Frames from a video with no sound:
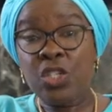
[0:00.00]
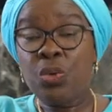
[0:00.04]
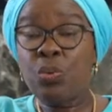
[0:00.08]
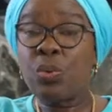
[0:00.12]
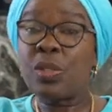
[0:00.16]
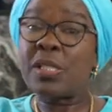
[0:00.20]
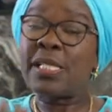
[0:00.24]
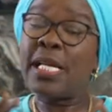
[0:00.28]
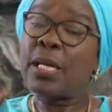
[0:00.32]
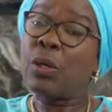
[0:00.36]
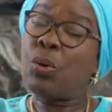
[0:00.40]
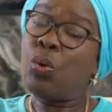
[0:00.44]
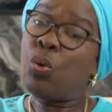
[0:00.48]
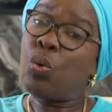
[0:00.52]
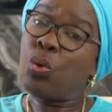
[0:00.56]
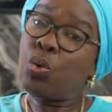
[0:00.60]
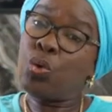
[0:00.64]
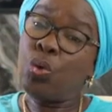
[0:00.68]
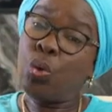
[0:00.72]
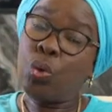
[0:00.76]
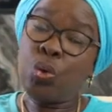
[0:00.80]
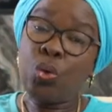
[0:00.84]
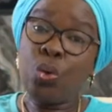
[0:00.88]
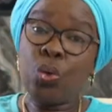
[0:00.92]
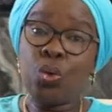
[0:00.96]
She was like,
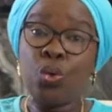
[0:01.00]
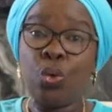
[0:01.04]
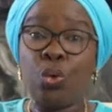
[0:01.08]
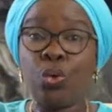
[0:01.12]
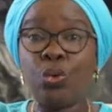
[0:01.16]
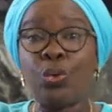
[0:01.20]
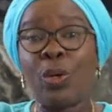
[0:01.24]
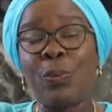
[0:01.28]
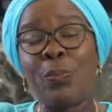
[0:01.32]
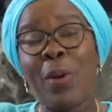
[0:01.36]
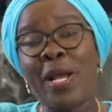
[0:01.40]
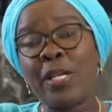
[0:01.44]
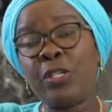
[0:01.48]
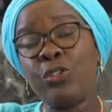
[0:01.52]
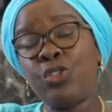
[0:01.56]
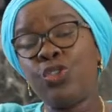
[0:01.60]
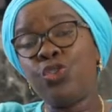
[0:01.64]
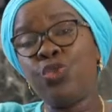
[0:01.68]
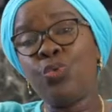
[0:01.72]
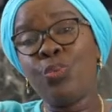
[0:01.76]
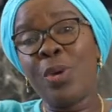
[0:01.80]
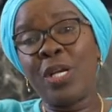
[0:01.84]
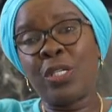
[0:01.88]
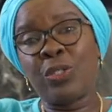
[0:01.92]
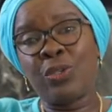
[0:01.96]
oh, no, why
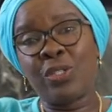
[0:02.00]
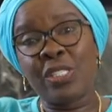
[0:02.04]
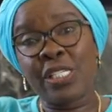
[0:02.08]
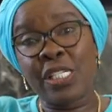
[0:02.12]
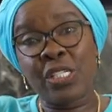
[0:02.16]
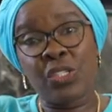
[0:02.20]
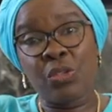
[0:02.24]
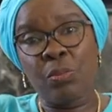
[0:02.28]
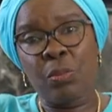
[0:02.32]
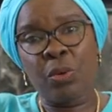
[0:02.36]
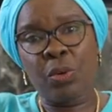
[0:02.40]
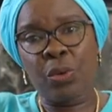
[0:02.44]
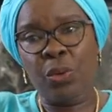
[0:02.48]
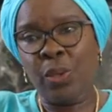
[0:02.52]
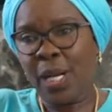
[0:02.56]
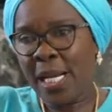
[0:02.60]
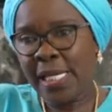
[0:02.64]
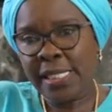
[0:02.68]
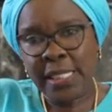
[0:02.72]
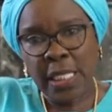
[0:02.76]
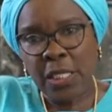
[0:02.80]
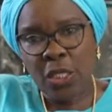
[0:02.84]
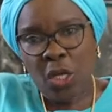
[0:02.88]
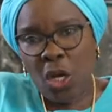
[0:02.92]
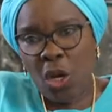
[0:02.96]
don't you wait until
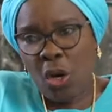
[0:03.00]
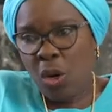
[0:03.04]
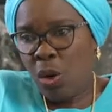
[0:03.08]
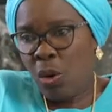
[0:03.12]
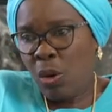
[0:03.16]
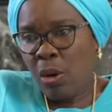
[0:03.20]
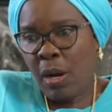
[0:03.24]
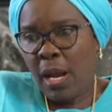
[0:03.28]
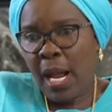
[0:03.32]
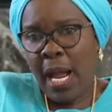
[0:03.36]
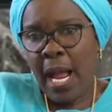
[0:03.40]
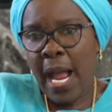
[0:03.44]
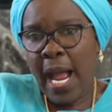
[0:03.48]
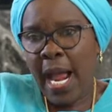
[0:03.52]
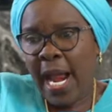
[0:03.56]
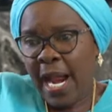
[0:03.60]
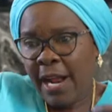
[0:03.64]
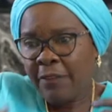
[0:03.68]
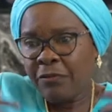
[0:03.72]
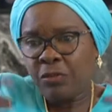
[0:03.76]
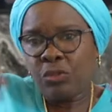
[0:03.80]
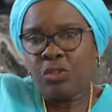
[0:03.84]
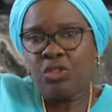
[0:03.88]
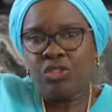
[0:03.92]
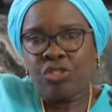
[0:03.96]
tomorrow? I said, no, I
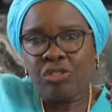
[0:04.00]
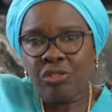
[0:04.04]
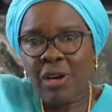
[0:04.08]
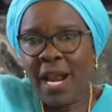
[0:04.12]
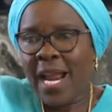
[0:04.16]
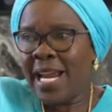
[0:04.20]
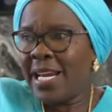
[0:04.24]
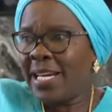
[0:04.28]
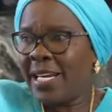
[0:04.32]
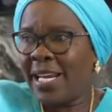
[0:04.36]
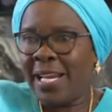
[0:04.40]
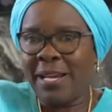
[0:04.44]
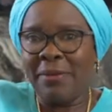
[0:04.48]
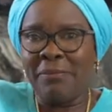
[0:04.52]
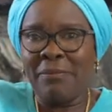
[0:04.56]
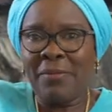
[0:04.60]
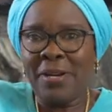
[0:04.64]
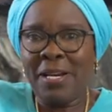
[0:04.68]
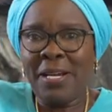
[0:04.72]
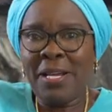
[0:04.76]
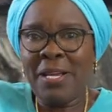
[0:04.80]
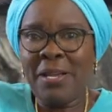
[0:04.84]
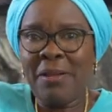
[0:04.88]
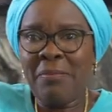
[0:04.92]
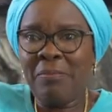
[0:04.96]
have to try
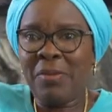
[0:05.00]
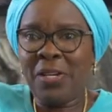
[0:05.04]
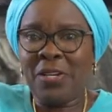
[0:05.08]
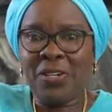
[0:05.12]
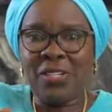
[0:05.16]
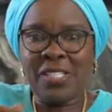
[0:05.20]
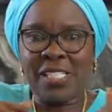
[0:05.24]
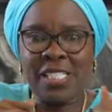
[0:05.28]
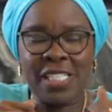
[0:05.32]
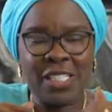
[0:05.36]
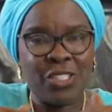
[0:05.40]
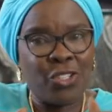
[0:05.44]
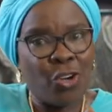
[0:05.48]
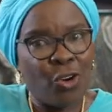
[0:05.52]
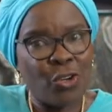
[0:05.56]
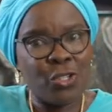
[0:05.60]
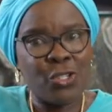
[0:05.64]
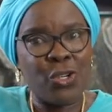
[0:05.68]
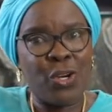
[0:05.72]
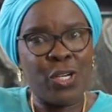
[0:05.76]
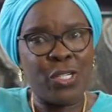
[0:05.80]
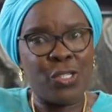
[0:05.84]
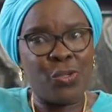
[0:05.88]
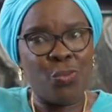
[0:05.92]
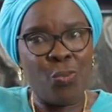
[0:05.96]
them because the
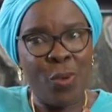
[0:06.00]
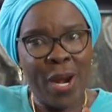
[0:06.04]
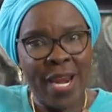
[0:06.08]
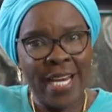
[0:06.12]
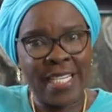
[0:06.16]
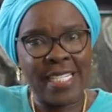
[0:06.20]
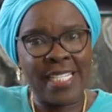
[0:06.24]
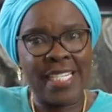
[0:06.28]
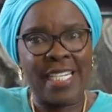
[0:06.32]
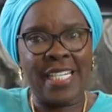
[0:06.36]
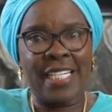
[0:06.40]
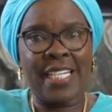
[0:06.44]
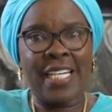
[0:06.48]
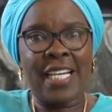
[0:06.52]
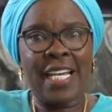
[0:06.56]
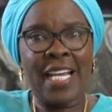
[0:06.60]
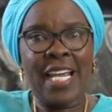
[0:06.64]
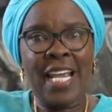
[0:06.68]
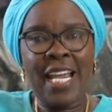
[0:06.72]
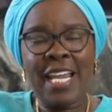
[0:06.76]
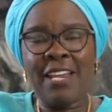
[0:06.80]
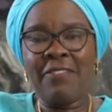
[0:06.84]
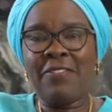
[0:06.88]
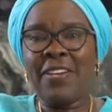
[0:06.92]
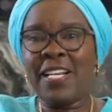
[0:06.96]
doctor is waiting.
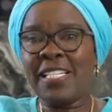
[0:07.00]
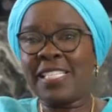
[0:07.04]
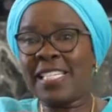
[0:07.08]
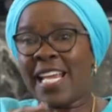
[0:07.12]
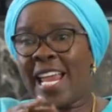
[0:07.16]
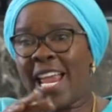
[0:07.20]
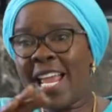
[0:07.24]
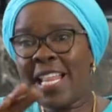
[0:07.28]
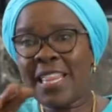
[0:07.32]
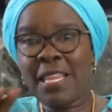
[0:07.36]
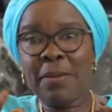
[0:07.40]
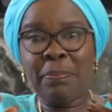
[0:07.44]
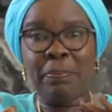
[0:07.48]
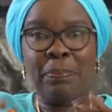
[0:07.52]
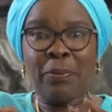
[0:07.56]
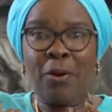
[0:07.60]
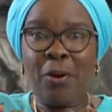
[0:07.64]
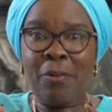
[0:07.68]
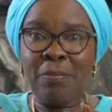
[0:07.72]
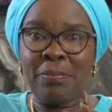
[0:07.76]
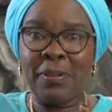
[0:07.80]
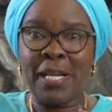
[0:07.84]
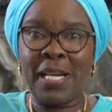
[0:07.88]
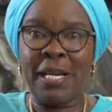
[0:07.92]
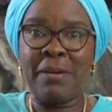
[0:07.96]
If there's any
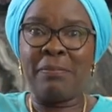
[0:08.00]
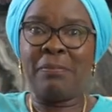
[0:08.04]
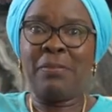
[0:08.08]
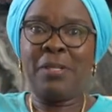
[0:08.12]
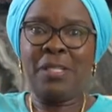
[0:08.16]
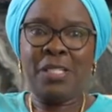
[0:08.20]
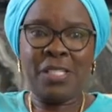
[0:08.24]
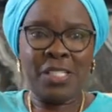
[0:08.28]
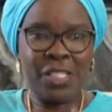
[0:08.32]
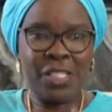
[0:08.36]
problem,